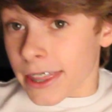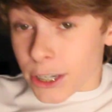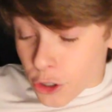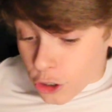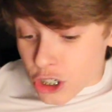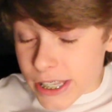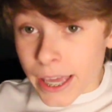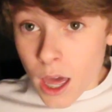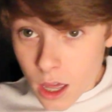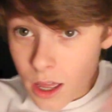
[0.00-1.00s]
and then you're just
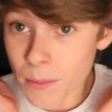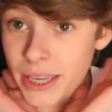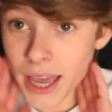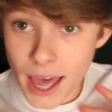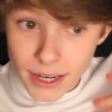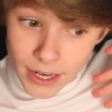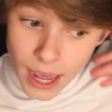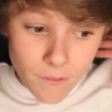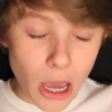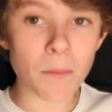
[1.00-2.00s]
like, oh my god, can
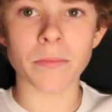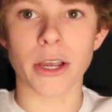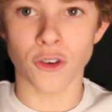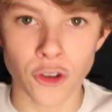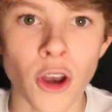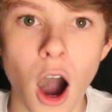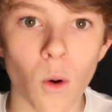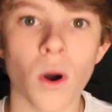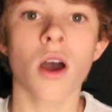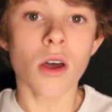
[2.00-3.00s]
I have gum? I'm like,
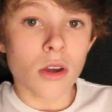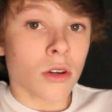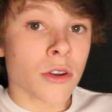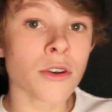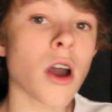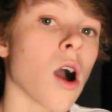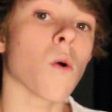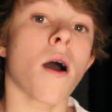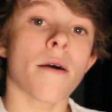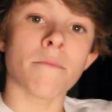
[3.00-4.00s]
no,
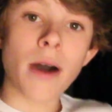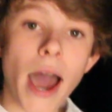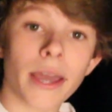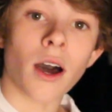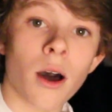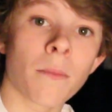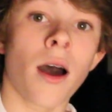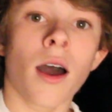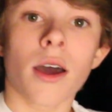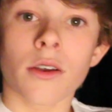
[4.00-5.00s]
no, my gum
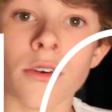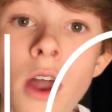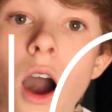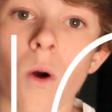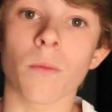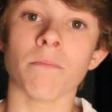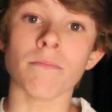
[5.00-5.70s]
no